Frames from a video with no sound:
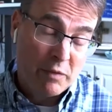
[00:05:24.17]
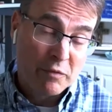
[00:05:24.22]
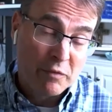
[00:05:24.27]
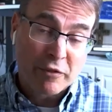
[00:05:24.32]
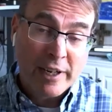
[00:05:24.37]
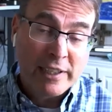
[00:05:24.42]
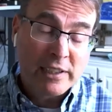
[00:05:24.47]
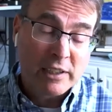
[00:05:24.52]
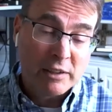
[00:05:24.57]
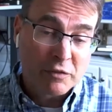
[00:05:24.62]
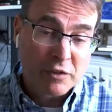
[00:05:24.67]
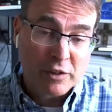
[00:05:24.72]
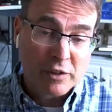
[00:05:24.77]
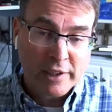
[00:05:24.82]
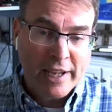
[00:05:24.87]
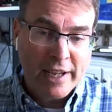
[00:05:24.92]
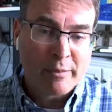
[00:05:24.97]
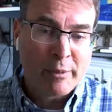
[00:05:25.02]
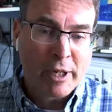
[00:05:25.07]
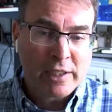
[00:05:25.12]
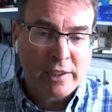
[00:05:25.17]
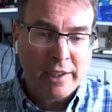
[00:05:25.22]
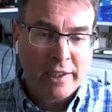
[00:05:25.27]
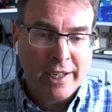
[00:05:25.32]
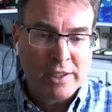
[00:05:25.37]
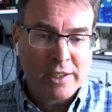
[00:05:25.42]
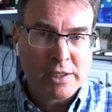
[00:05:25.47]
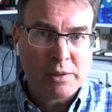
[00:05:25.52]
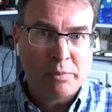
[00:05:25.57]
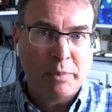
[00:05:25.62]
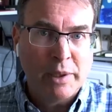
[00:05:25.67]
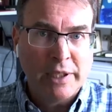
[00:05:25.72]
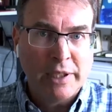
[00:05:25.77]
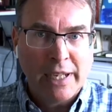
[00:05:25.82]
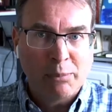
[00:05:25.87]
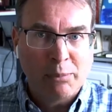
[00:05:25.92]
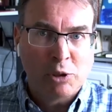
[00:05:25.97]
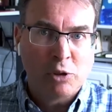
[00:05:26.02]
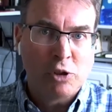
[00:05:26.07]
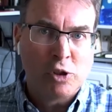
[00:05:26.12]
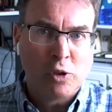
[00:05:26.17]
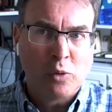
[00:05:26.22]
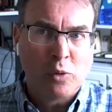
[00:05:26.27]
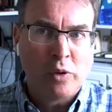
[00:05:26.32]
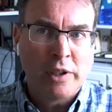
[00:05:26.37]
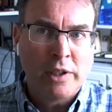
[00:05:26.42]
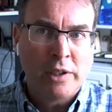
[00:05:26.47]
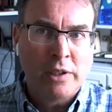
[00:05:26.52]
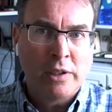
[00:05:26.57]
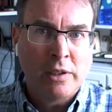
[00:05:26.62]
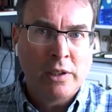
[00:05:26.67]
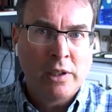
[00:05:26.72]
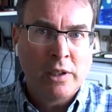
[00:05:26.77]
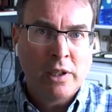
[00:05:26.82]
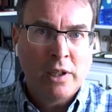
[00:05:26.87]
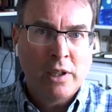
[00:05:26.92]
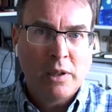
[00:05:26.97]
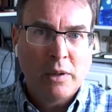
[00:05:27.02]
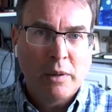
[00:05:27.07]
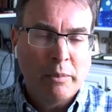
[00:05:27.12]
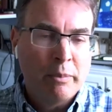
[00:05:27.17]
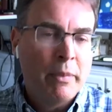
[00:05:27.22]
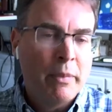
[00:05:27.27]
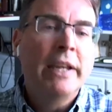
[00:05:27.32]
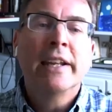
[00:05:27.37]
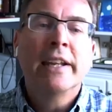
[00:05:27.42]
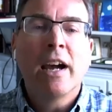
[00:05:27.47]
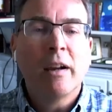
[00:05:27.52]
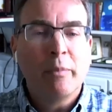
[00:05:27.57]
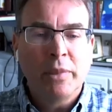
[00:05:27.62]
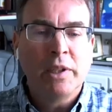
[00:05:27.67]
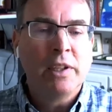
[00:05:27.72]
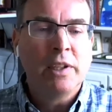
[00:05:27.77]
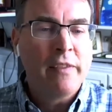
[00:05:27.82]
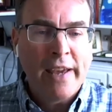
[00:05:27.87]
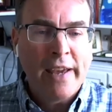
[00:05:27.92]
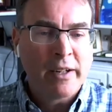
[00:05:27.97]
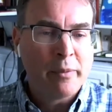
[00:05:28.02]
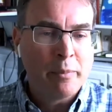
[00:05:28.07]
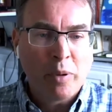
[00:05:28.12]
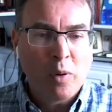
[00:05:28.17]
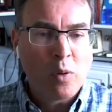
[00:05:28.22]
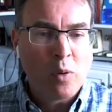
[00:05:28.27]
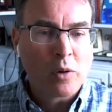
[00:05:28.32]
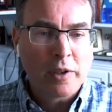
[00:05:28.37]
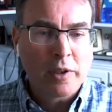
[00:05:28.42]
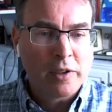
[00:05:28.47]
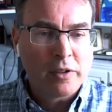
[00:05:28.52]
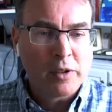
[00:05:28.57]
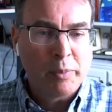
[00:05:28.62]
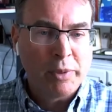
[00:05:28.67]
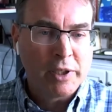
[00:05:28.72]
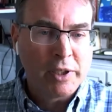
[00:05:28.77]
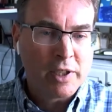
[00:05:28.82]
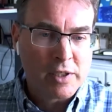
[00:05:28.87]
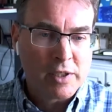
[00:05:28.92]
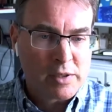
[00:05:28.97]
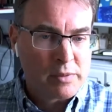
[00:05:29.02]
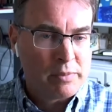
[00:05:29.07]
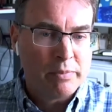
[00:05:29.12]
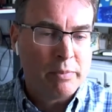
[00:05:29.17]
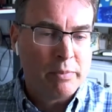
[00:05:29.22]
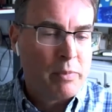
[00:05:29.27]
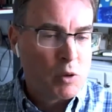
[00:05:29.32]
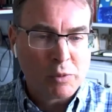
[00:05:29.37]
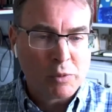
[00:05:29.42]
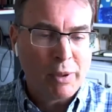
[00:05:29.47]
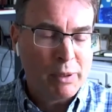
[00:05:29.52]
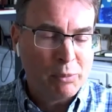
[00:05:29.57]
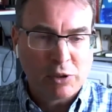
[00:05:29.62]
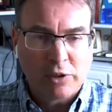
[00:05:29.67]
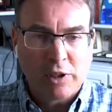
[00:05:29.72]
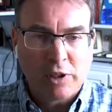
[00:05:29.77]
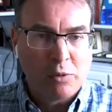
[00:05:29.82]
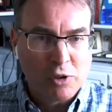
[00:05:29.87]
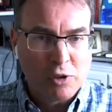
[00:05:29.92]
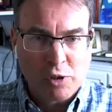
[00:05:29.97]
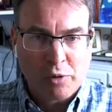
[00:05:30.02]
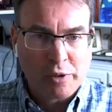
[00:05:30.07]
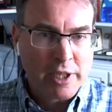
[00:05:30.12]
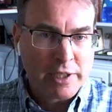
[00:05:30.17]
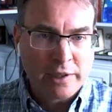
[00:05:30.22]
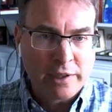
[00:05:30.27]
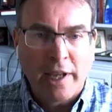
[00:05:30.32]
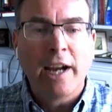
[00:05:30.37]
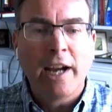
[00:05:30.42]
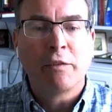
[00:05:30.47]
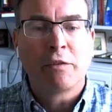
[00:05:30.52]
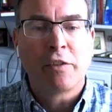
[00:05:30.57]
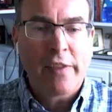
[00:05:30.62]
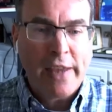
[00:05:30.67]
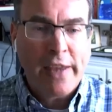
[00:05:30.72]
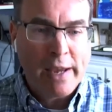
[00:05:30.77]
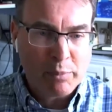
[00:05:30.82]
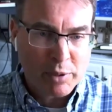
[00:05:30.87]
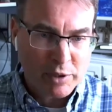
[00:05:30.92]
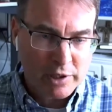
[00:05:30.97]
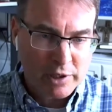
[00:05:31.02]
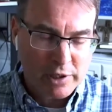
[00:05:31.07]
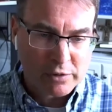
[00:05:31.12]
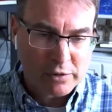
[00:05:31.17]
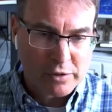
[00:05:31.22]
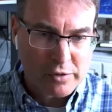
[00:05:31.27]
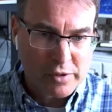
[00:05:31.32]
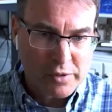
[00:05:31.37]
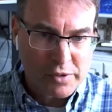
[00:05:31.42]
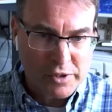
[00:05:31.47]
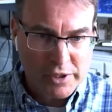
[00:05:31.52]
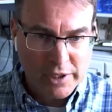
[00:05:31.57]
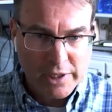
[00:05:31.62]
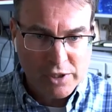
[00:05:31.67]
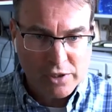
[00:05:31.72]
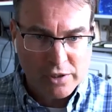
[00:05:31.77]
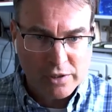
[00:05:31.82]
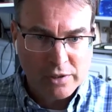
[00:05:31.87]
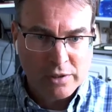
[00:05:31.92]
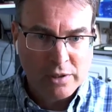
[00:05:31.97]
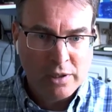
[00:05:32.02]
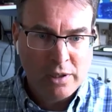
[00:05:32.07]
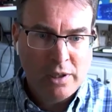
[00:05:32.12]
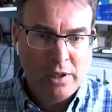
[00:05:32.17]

and frankly, for a lot of my clients, being able to join may not be that important because most people don't join online for that particular association.